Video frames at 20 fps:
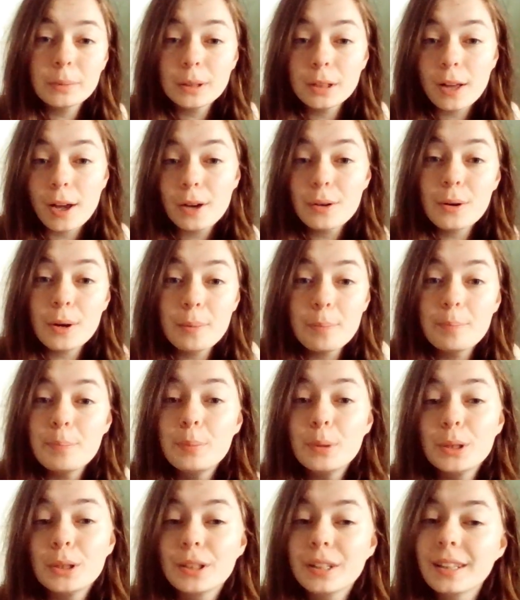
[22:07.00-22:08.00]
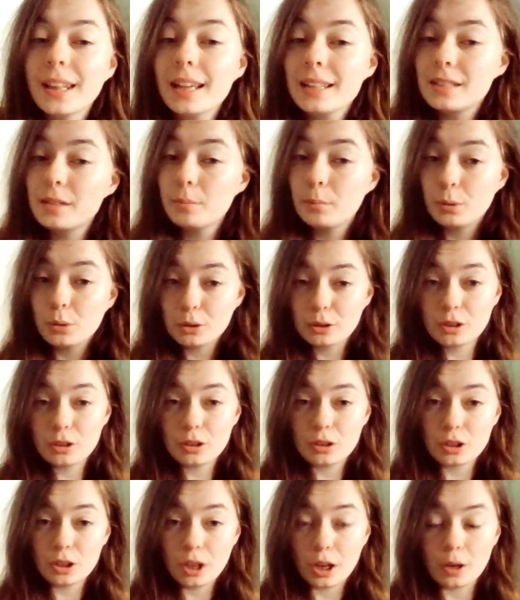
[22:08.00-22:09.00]
below a book that's
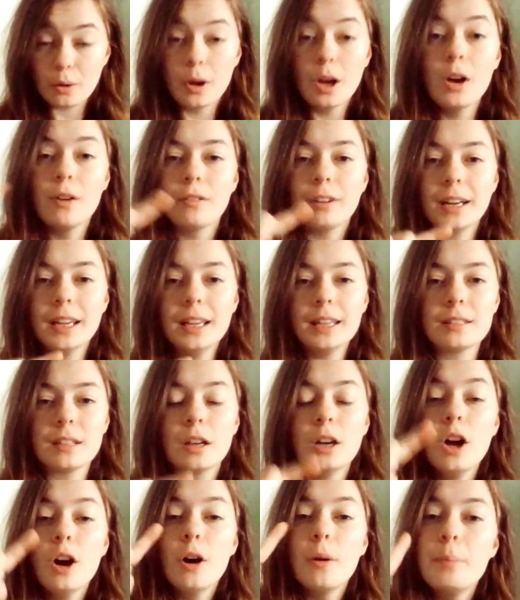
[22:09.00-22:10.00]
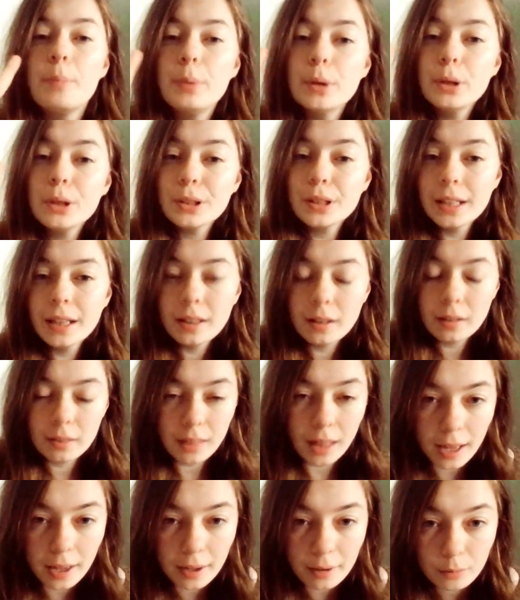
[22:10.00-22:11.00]
important to you. Right, here's a book
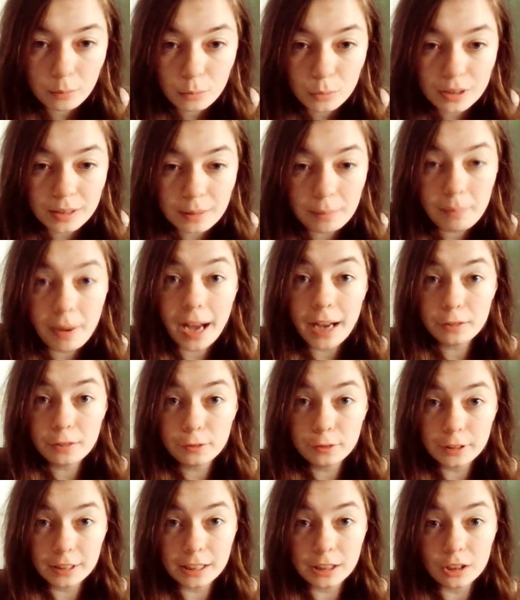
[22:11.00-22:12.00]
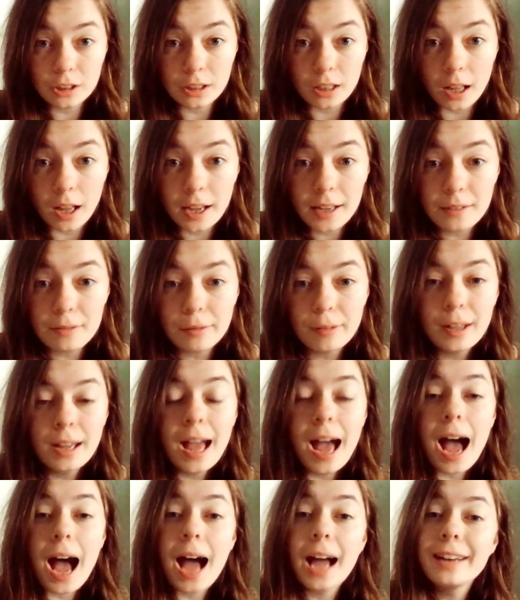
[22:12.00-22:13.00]
that was impactful in your life
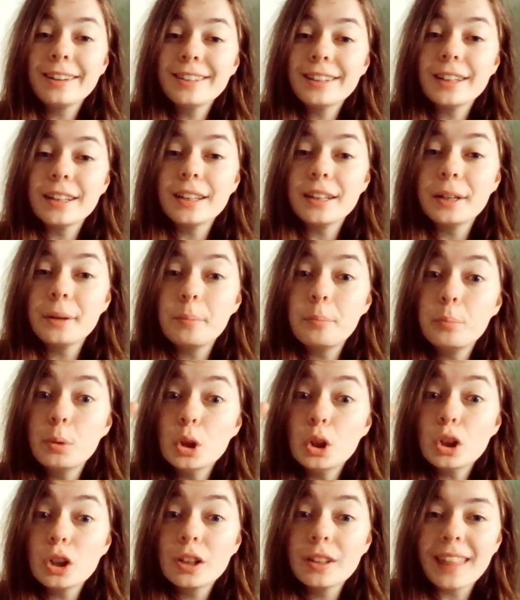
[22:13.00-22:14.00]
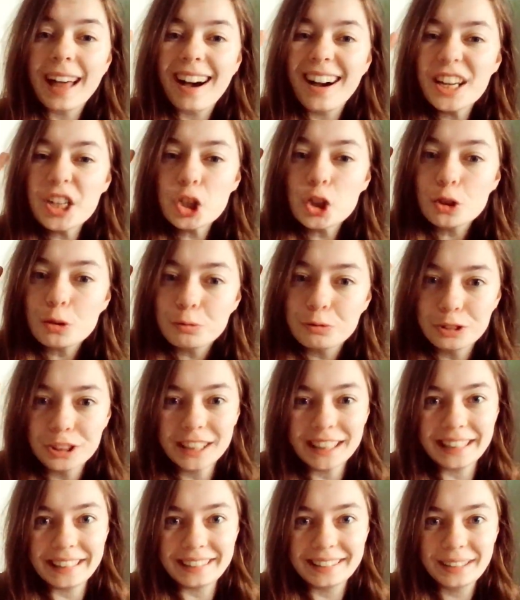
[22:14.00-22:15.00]
and a book that I should
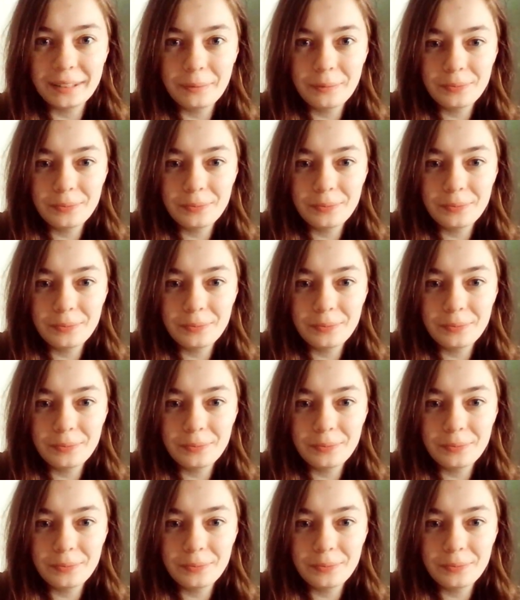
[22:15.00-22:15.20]
read.